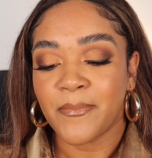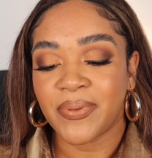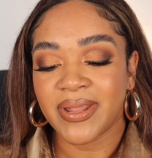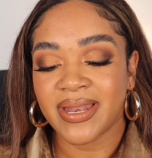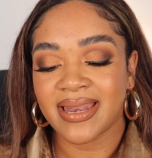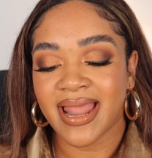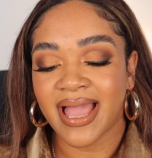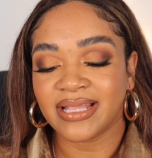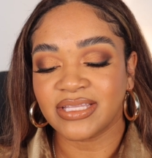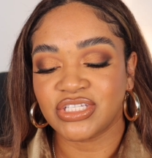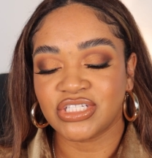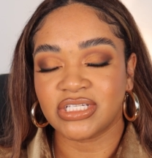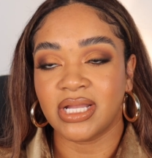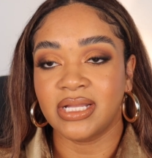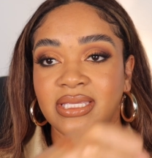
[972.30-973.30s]
but not
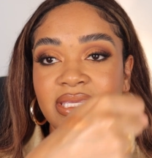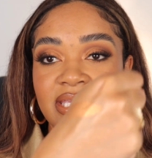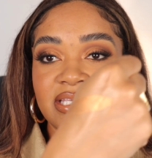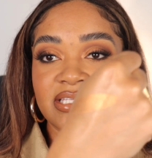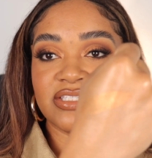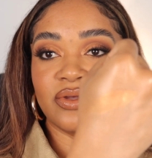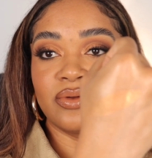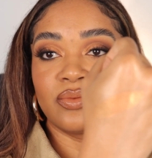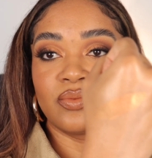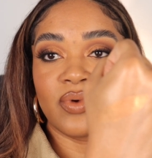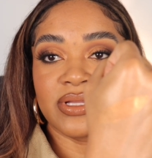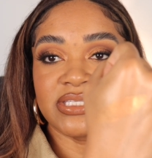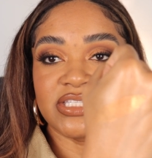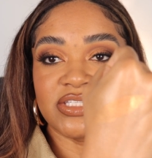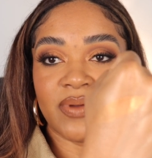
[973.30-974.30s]
chunky. So
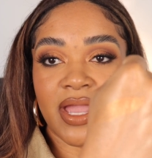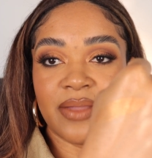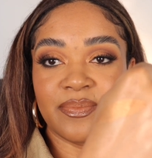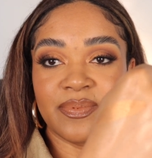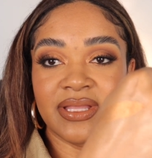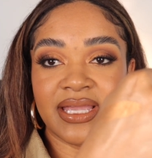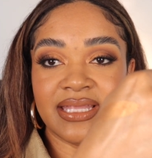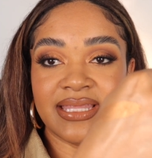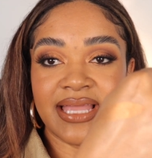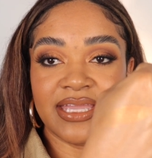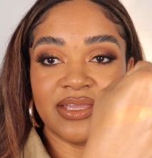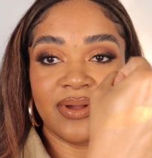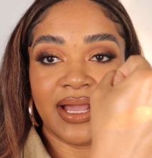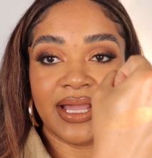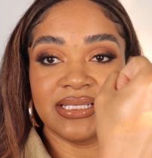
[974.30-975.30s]
one swipe, look at that,
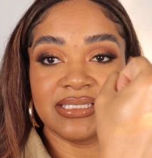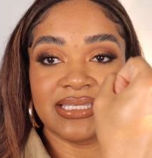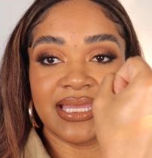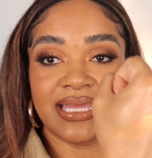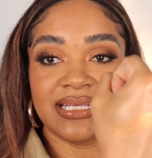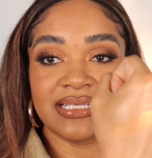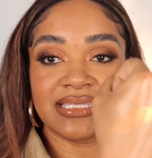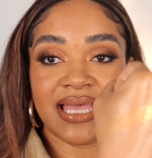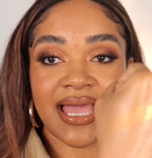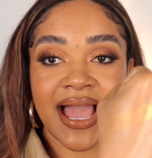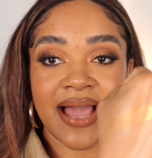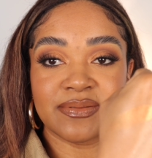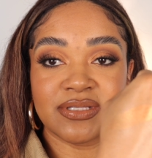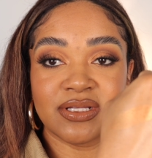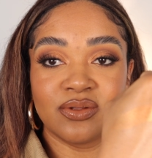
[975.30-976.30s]
you guys. It is
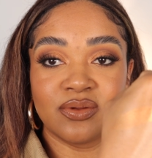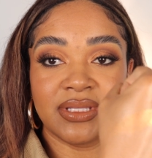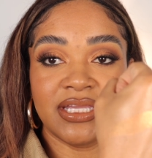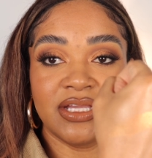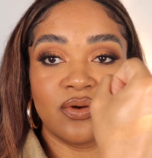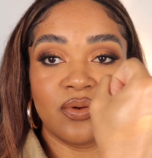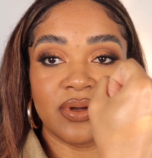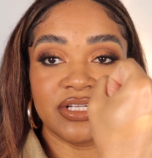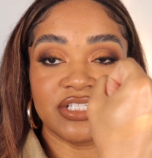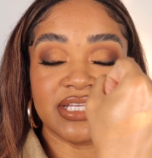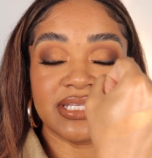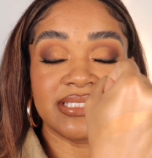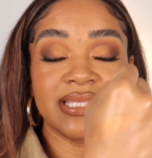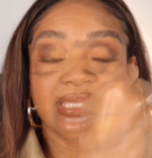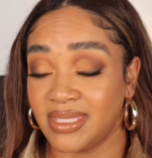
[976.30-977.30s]
absolutely
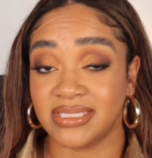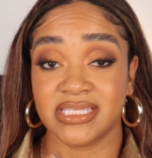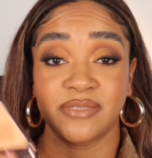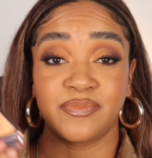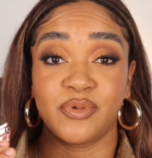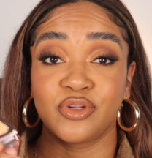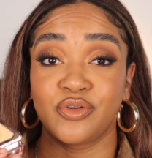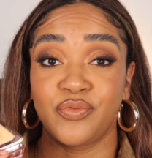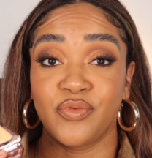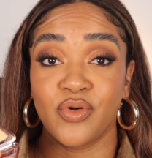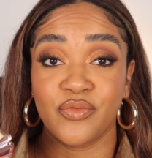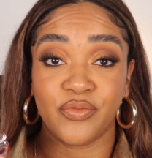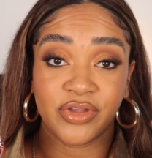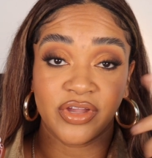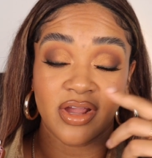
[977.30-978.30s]
gorgeous. This is beautiful
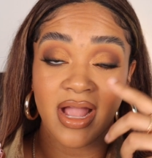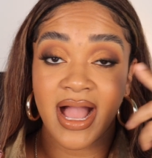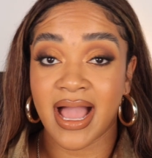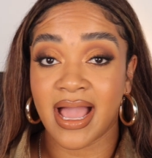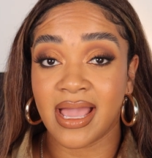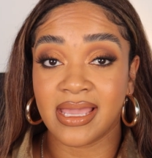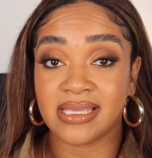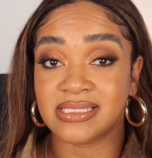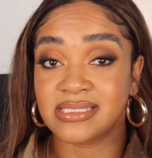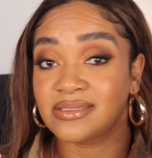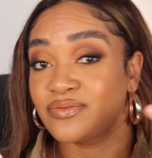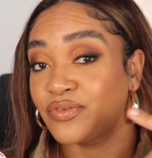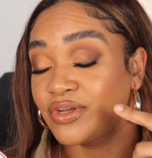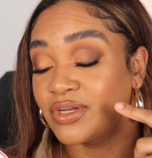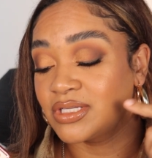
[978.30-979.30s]
for your
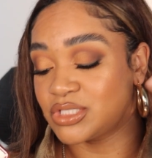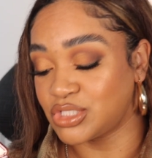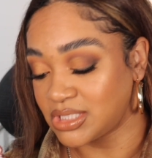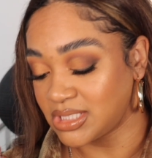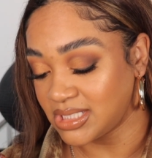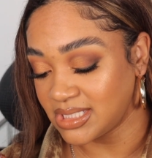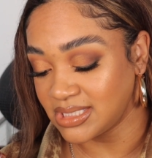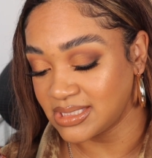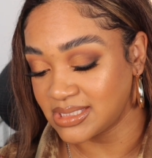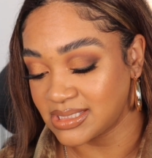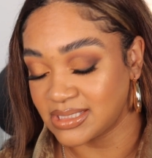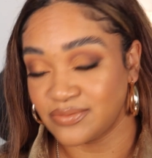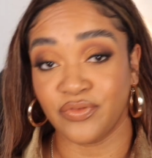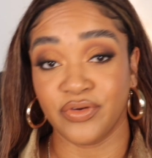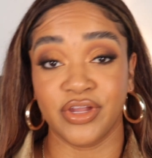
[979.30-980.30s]
eyes, for your
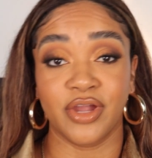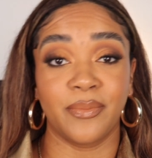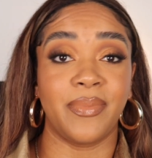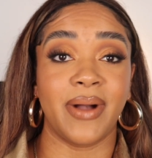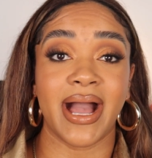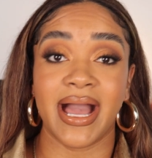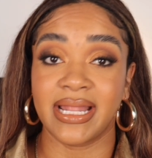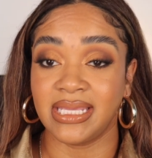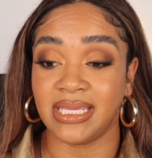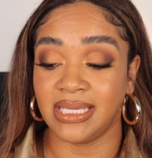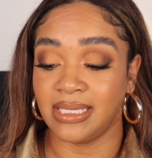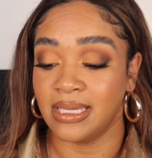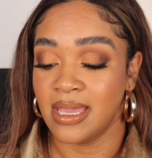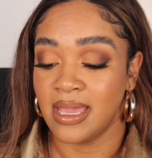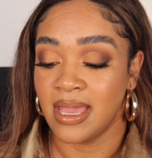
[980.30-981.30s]
cheeks, for your
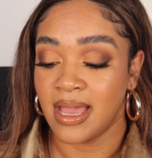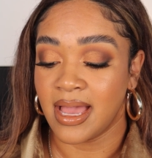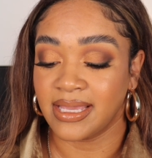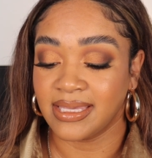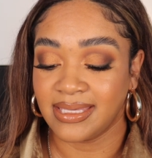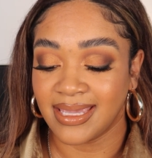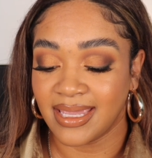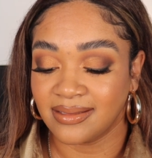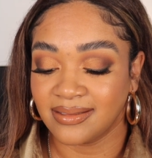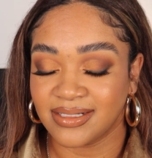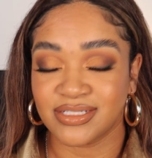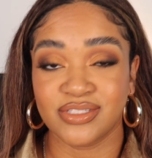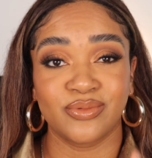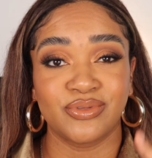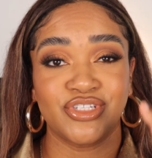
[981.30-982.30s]
body. Again,
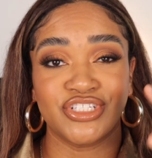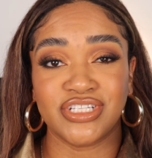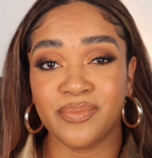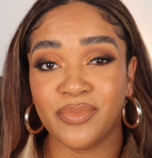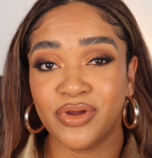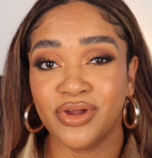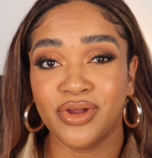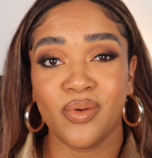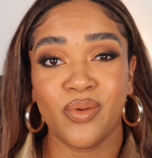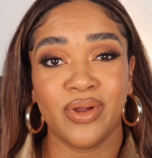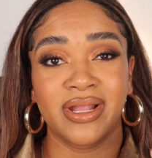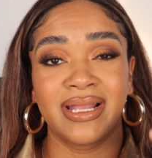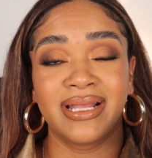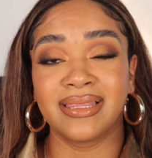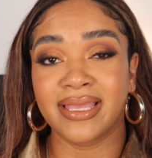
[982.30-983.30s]
there's no shimmer
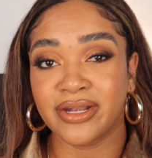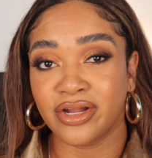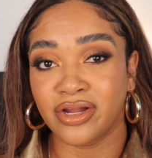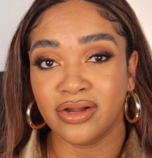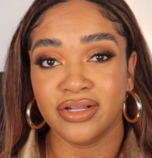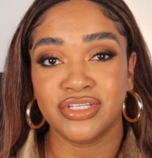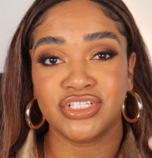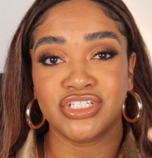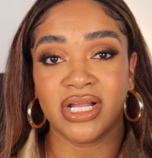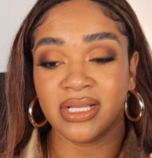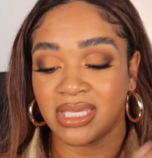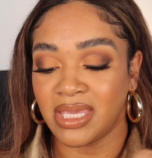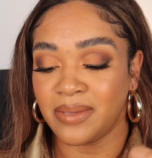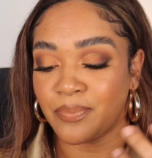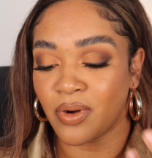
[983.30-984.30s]
or glitter or
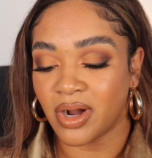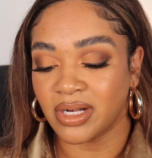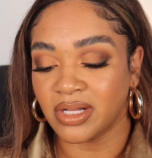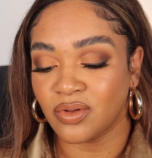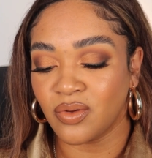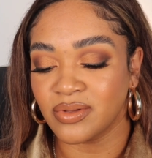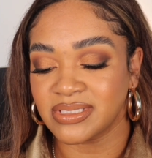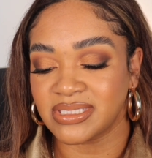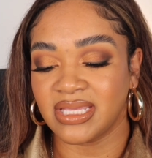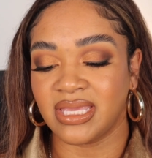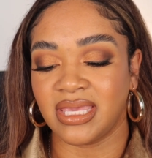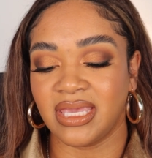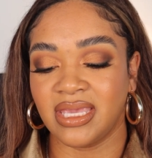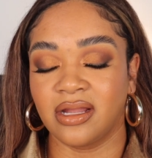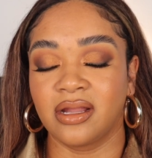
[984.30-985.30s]
chunky particles in
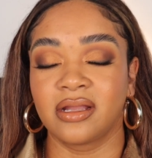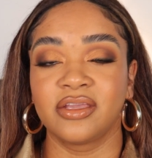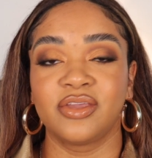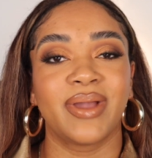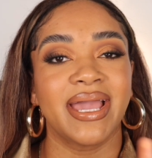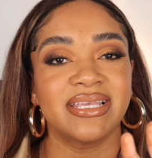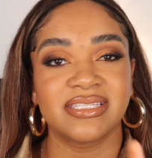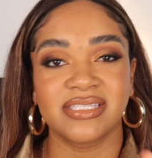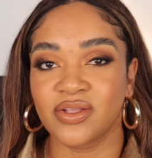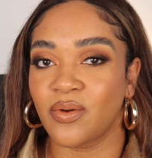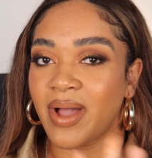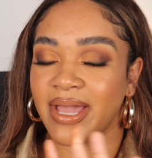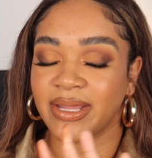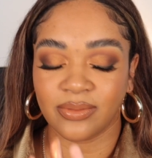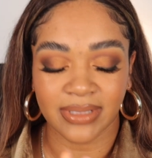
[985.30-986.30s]
here. You guys know
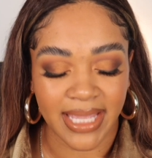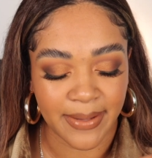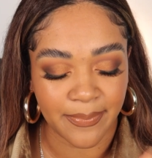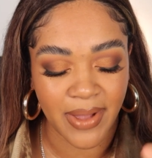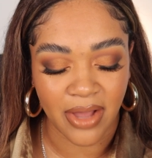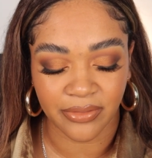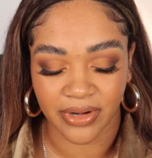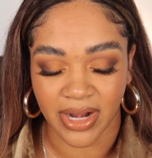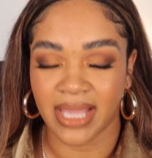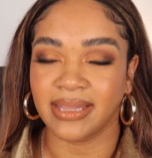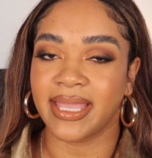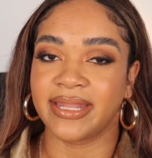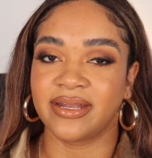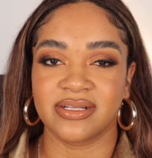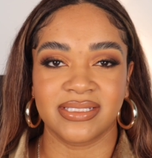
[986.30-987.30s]
I don't like powder
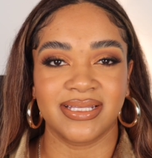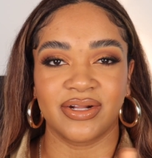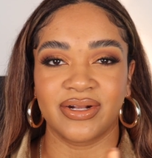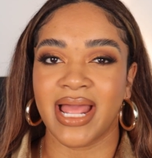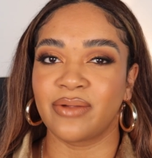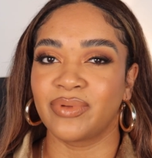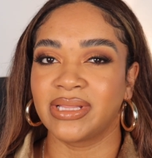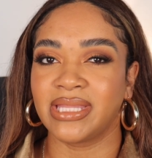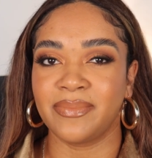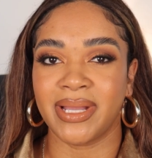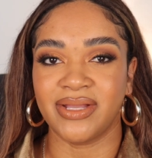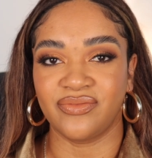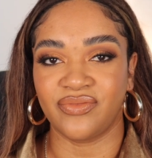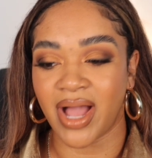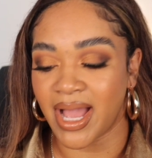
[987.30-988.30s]
highlighters. They're not really
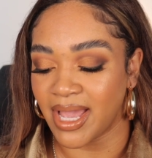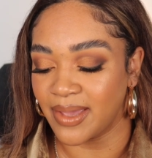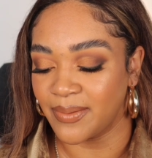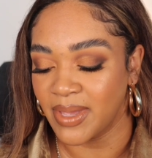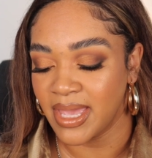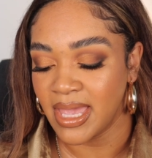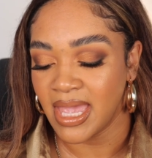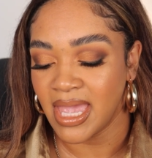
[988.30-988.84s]
my vibe.